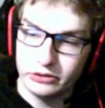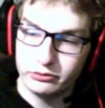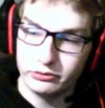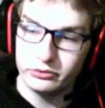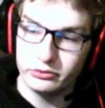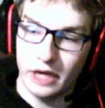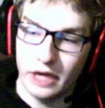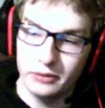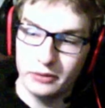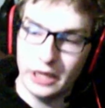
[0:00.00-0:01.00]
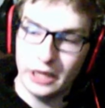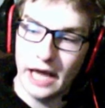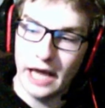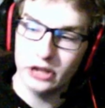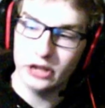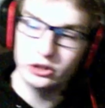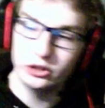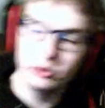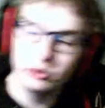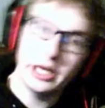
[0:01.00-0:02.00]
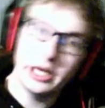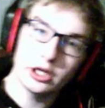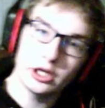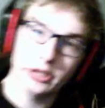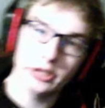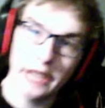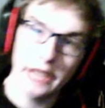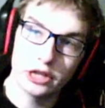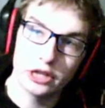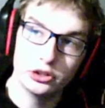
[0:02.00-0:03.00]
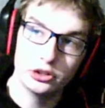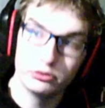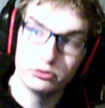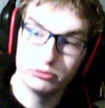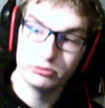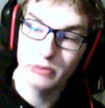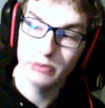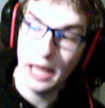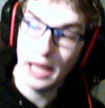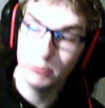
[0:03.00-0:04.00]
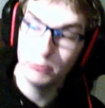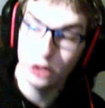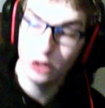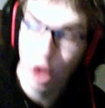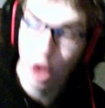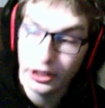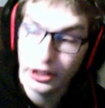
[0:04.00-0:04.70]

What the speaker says: I actually do care, and I actually am being honest.